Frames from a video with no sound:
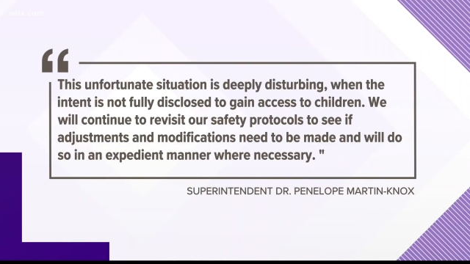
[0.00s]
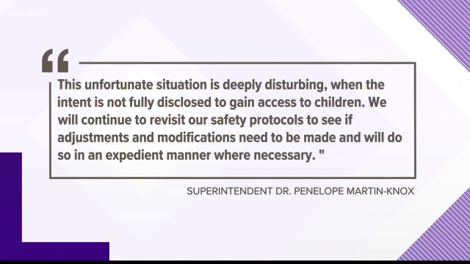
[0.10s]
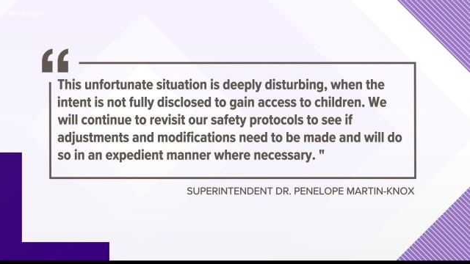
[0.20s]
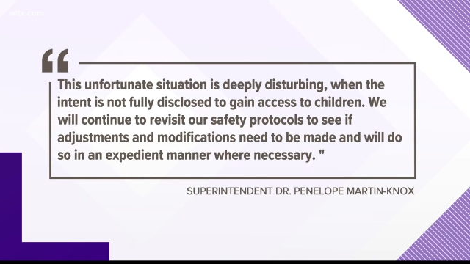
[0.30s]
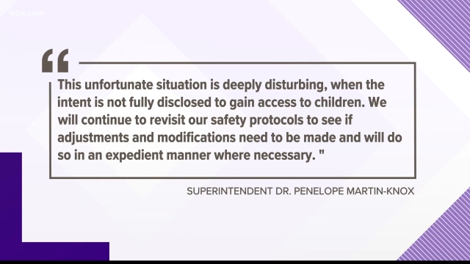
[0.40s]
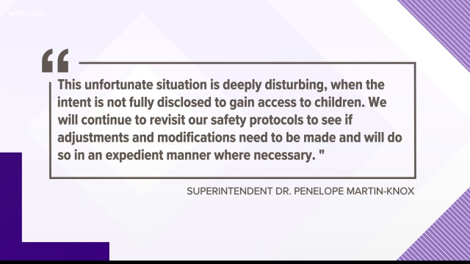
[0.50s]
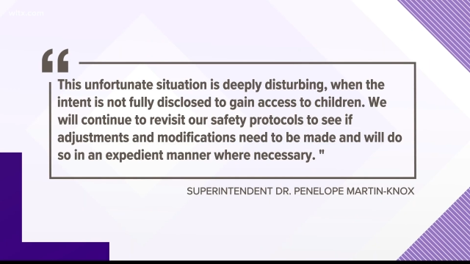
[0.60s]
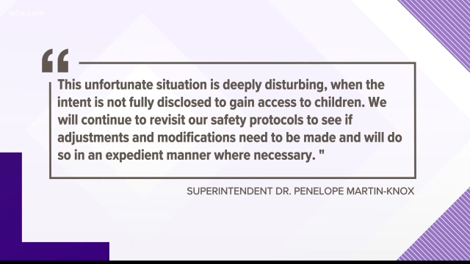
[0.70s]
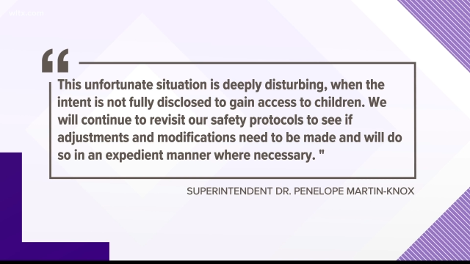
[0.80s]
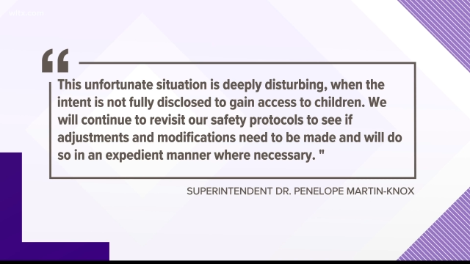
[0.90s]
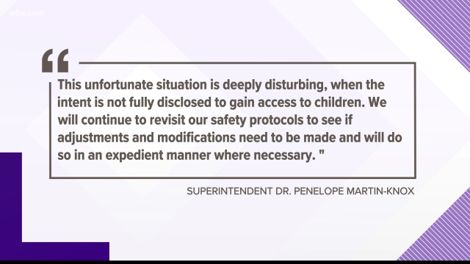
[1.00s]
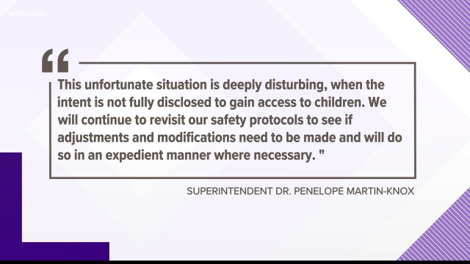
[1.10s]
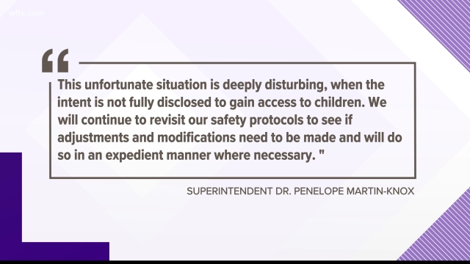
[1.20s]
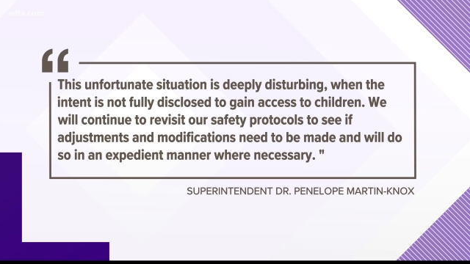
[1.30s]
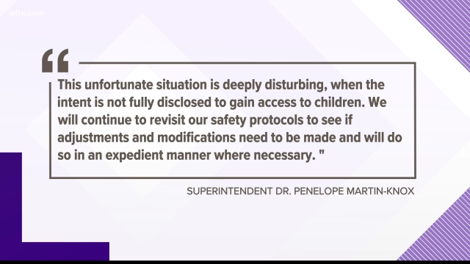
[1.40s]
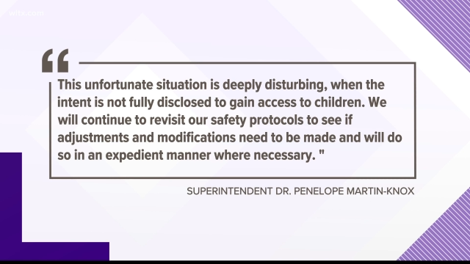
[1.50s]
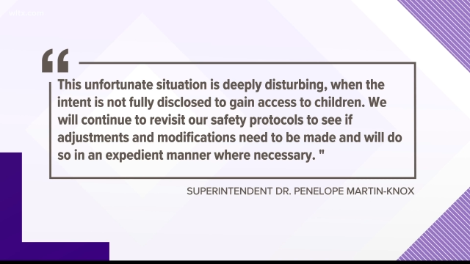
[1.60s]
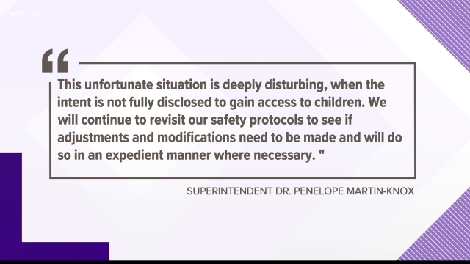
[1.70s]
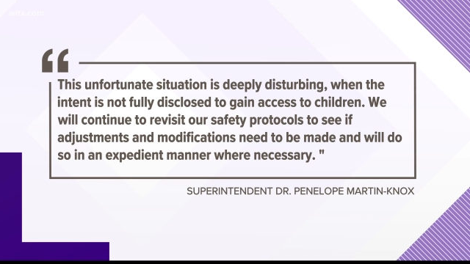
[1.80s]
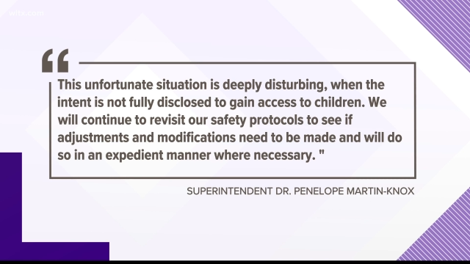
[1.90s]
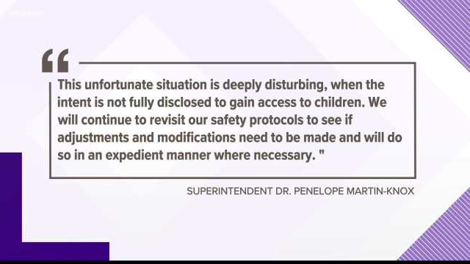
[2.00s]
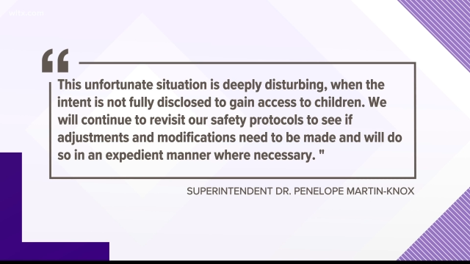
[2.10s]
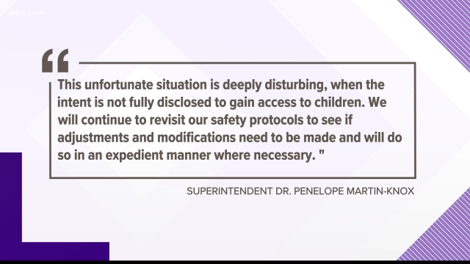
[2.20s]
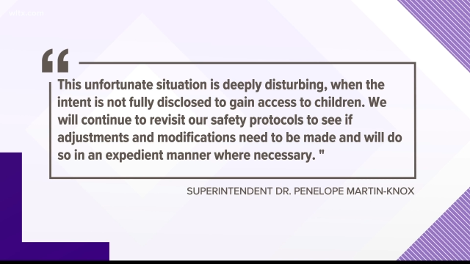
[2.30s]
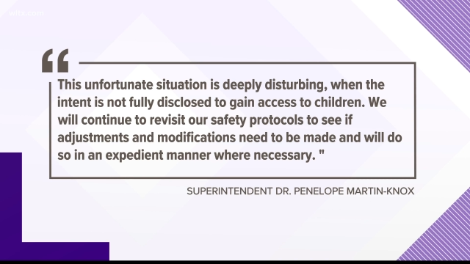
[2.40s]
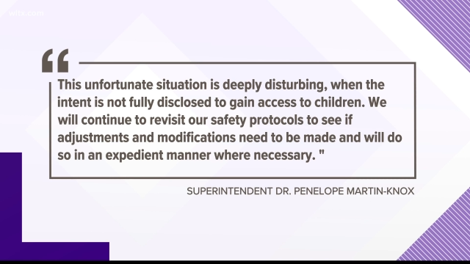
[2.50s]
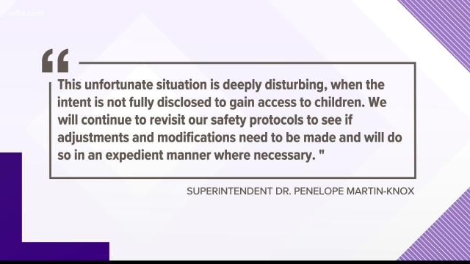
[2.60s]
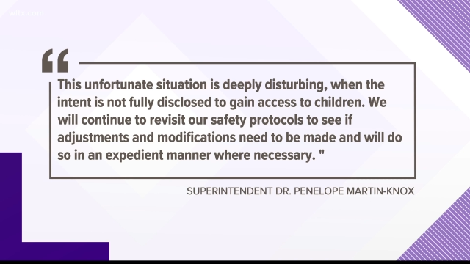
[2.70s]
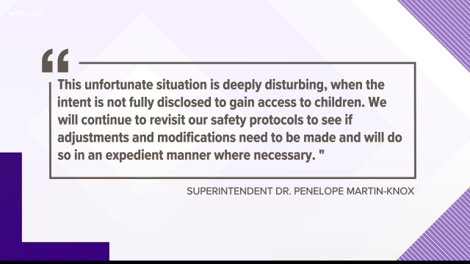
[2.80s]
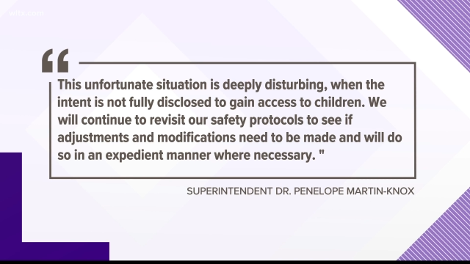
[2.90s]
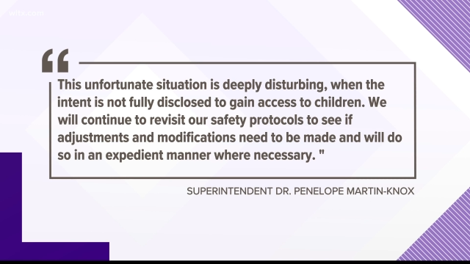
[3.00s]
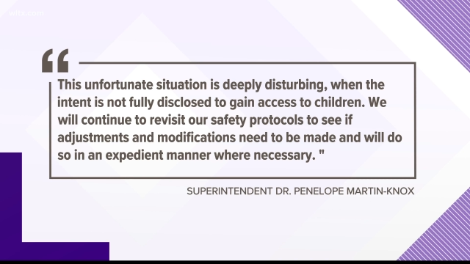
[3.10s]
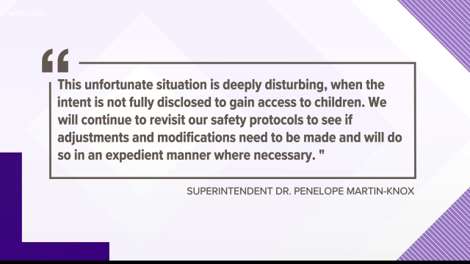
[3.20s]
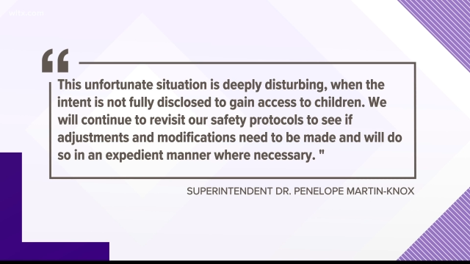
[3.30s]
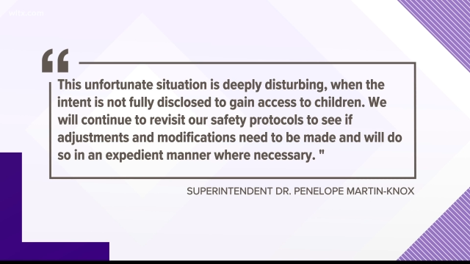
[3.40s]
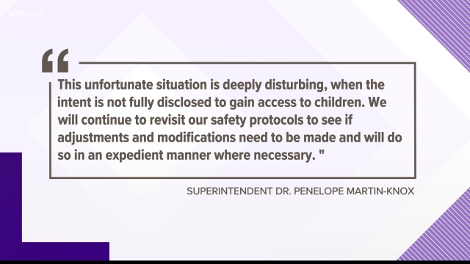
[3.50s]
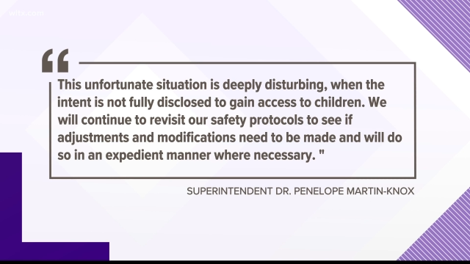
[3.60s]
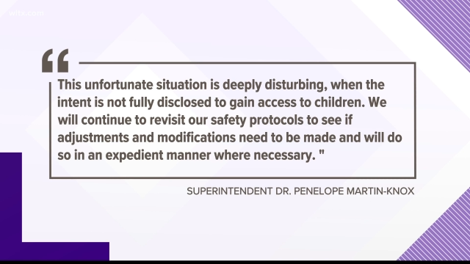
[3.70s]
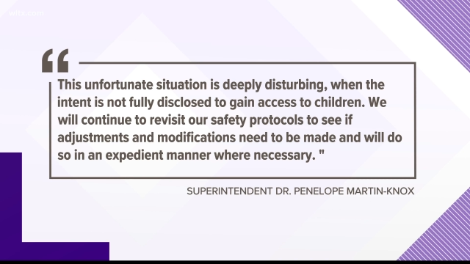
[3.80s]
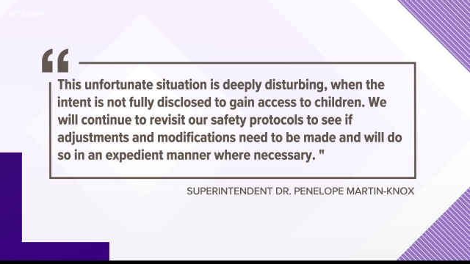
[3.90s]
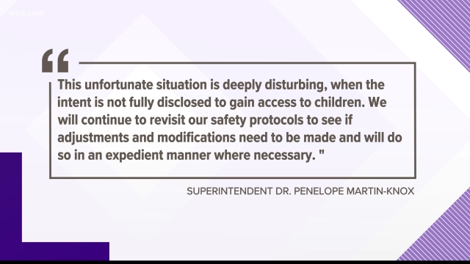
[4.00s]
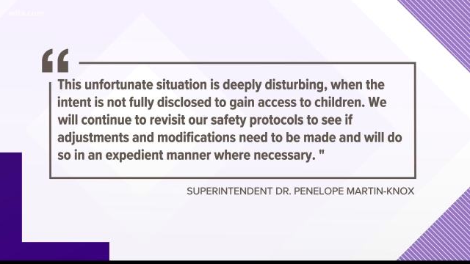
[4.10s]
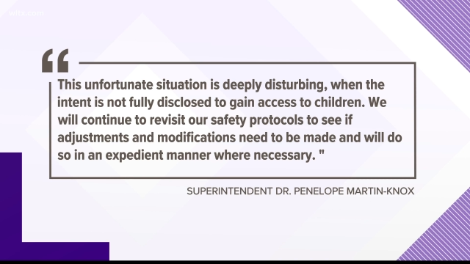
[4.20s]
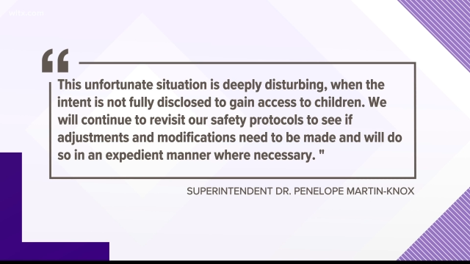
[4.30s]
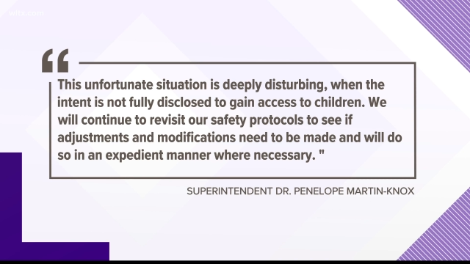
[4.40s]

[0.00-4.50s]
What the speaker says: [unreadable: no face in view]